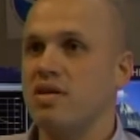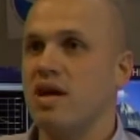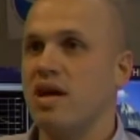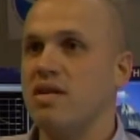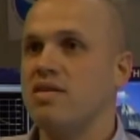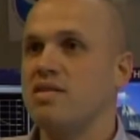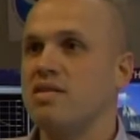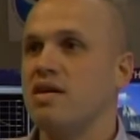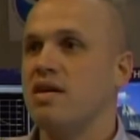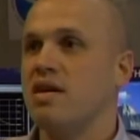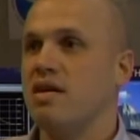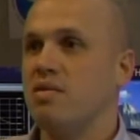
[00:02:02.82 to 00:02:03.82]
to us,
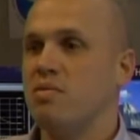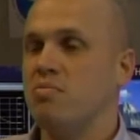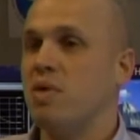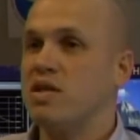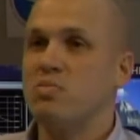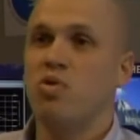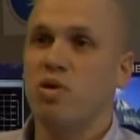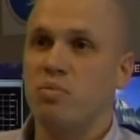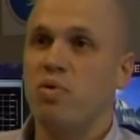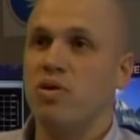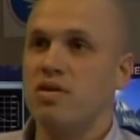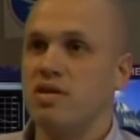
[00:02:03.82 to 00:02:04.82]
much more
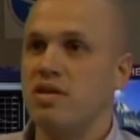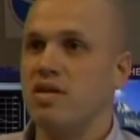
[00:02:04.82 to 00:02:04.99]
important